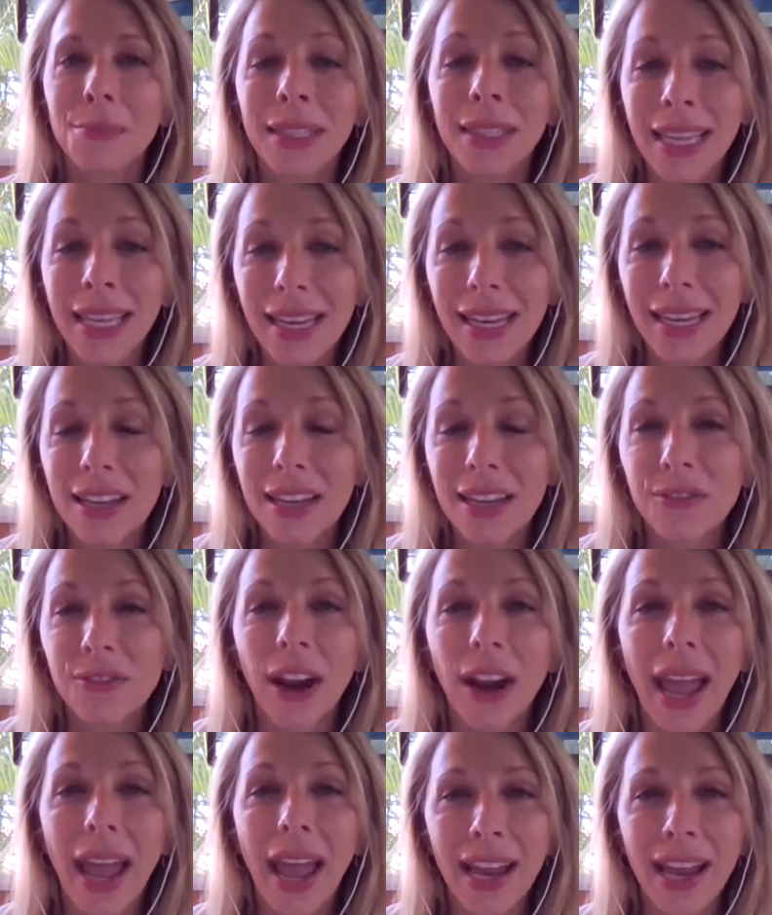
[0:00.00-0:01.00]
Planning
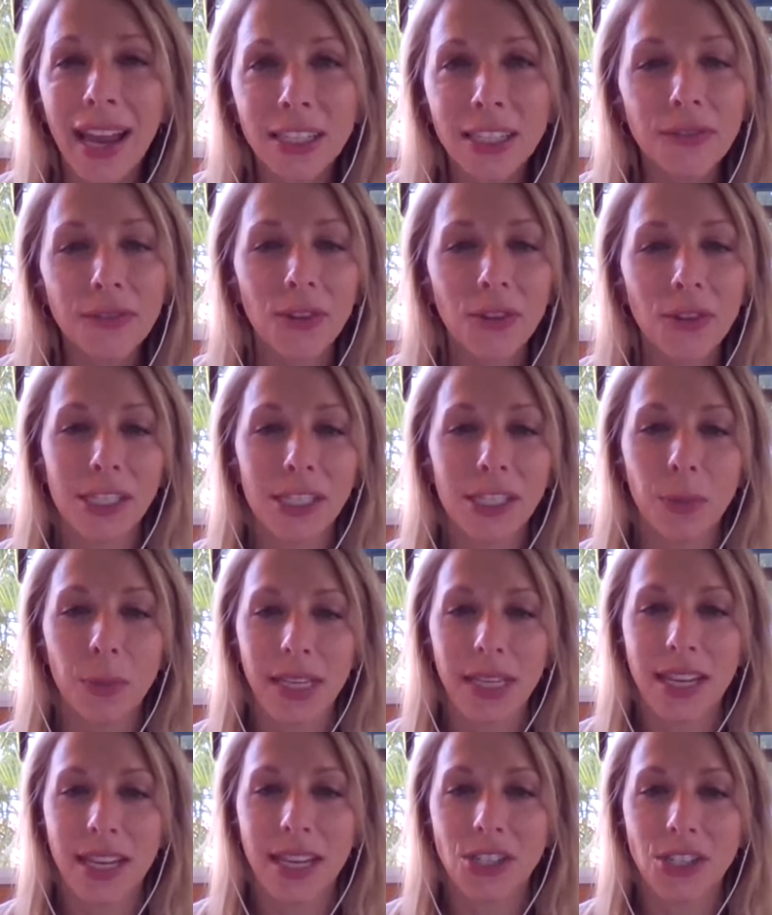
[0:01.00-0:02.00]
for active
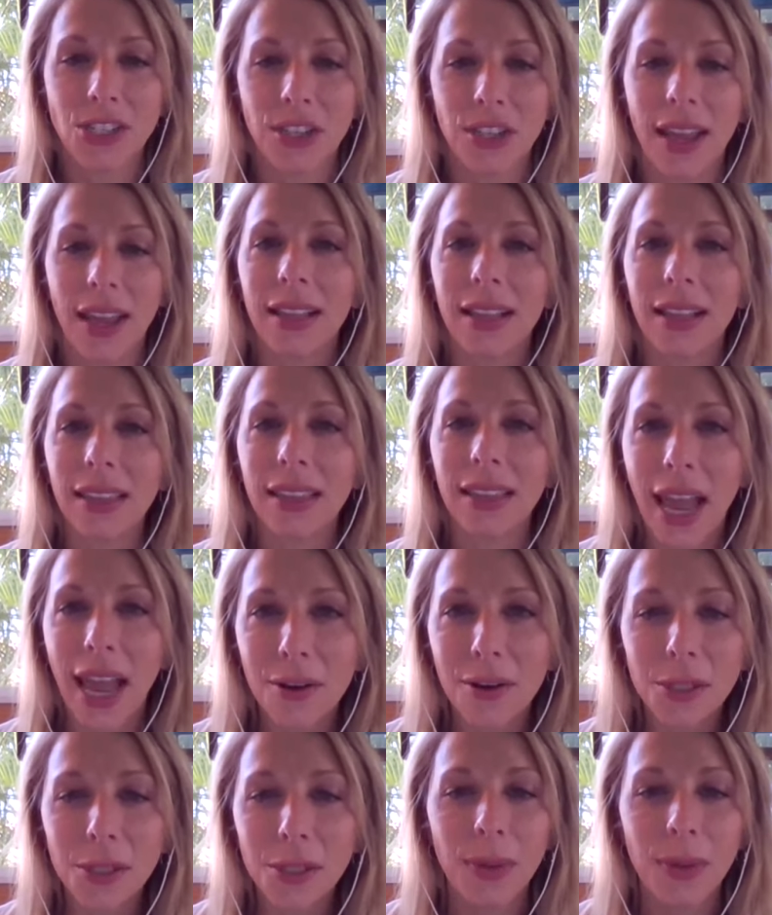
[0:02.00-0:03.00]
transportation
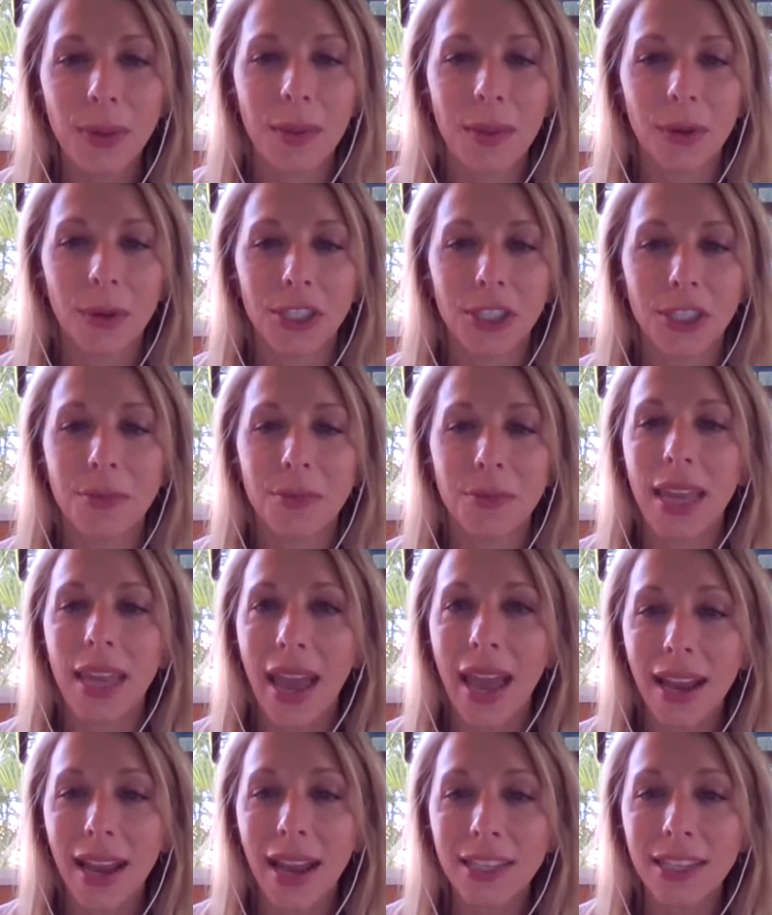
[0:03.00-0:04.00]
allows people to be
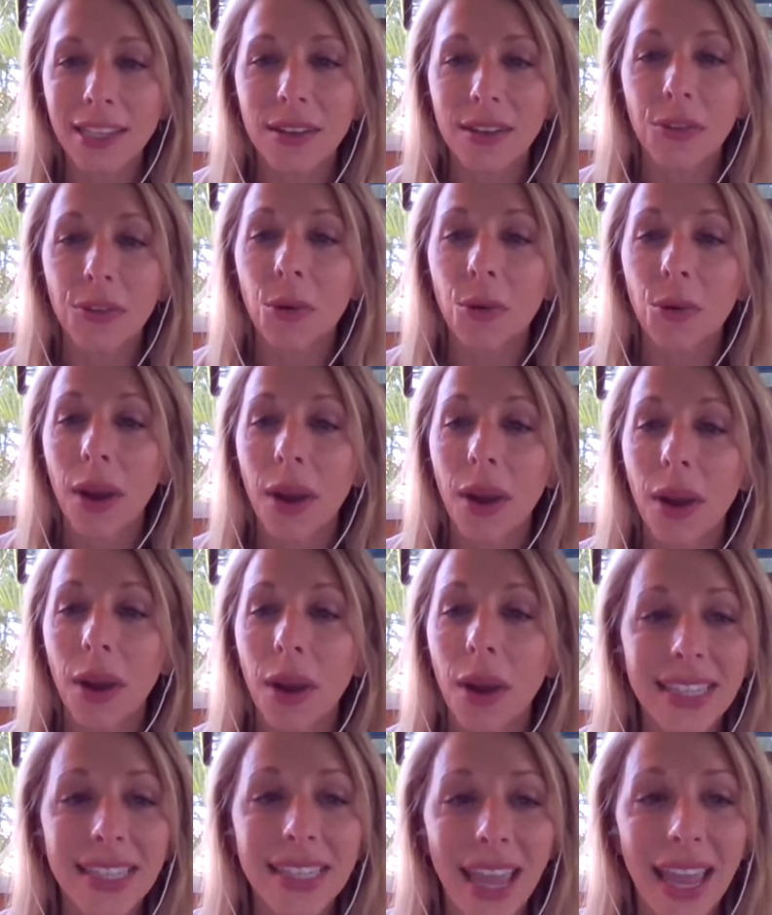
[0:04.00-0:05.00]
active throughout
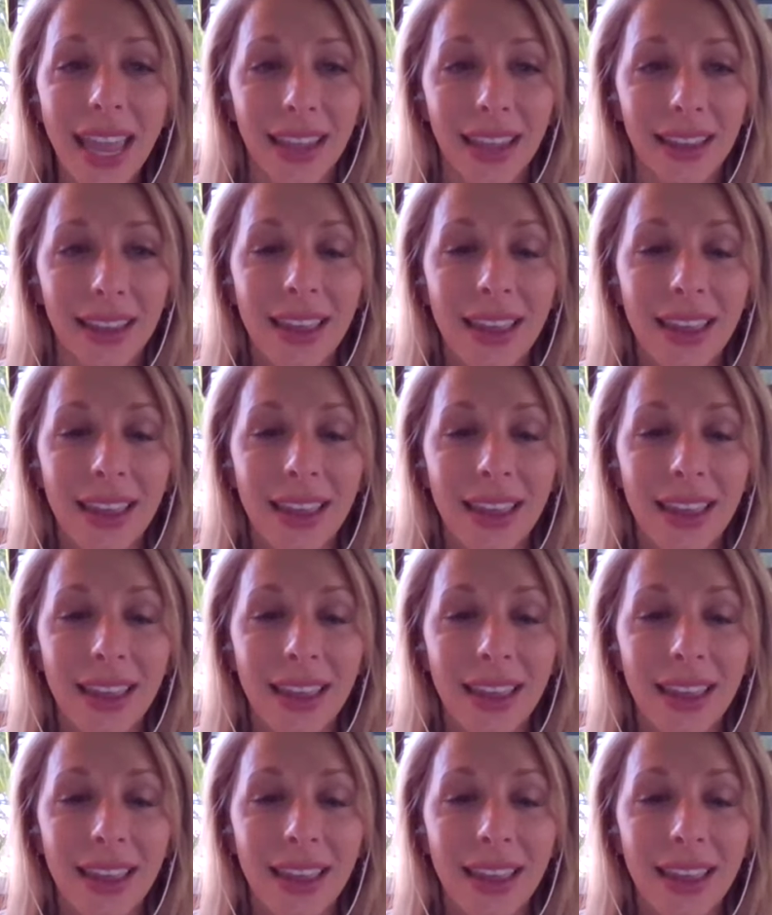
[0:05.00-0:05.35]
the day